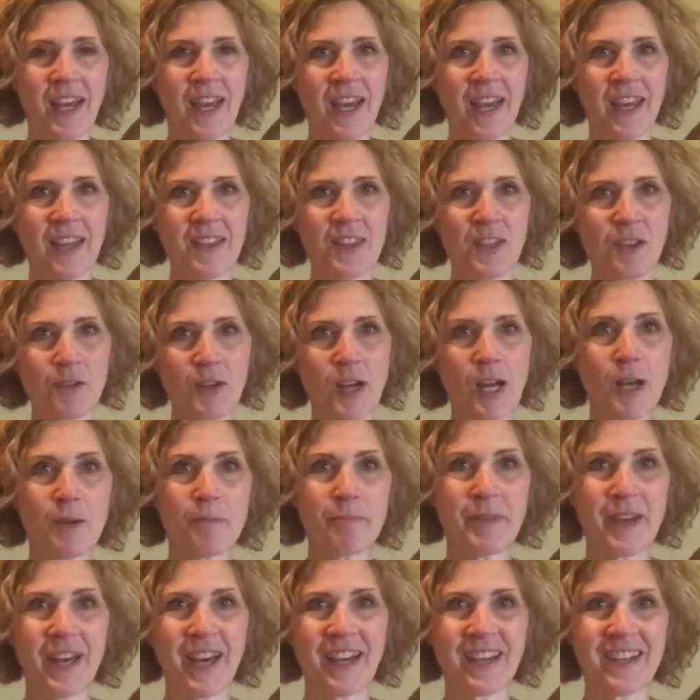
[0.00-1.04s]
and they're
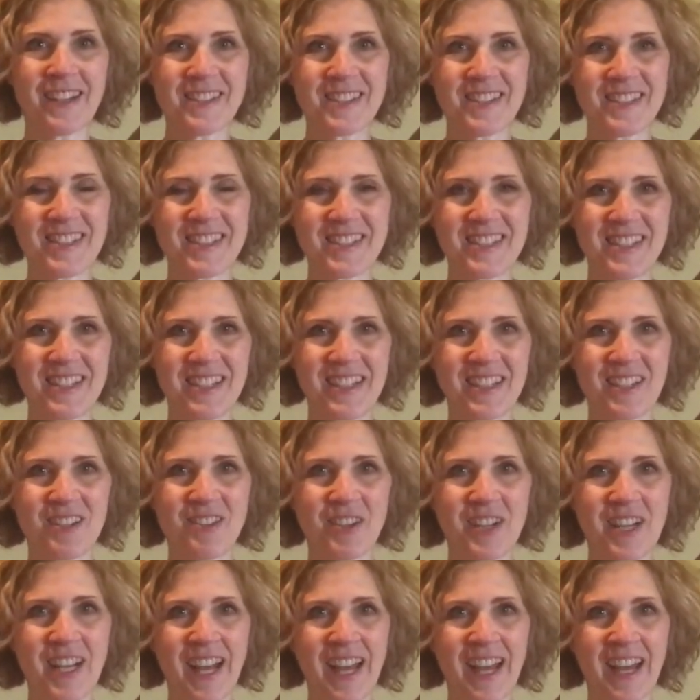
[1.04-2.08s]
up at a
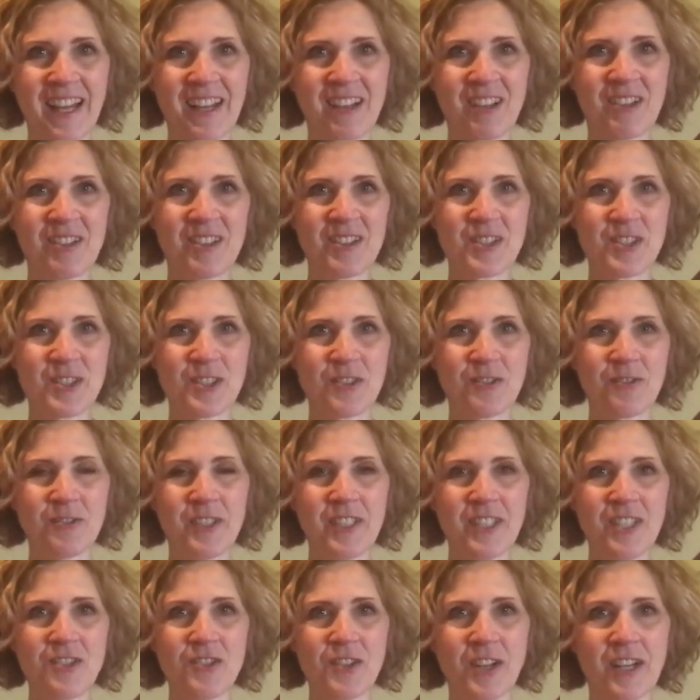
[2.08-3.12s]
60-degree angle. So
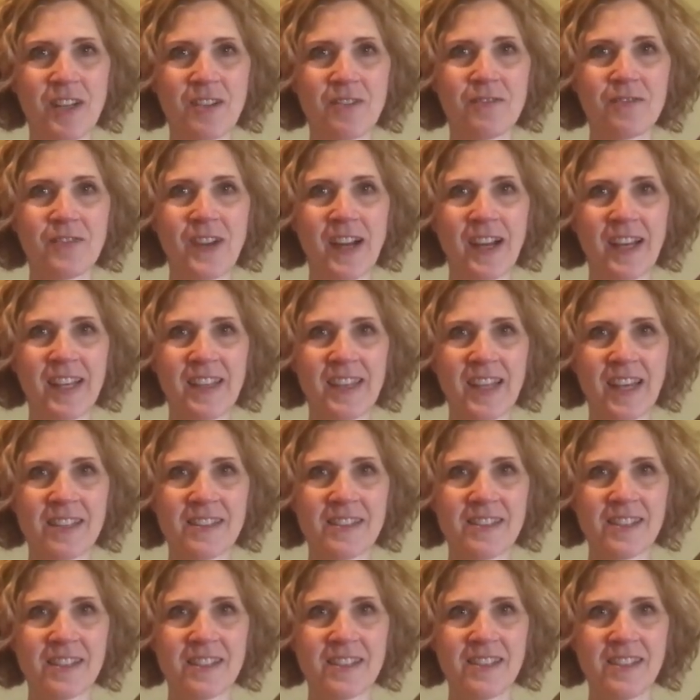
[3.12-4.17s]
really try to find
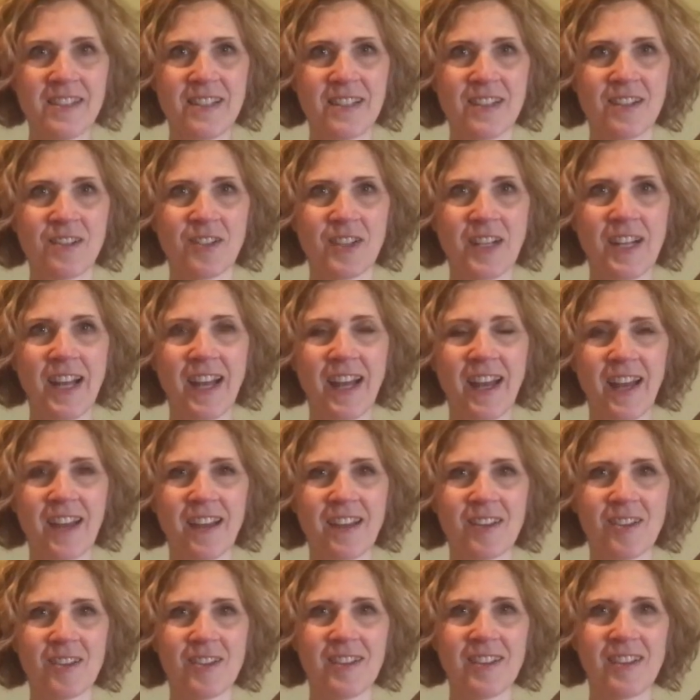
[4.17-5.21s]
that 60-degree
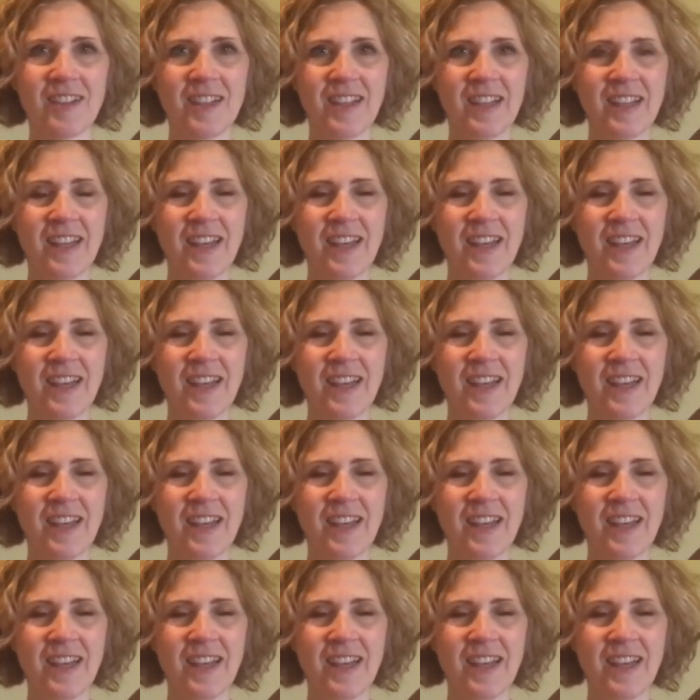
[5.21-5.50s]
angle.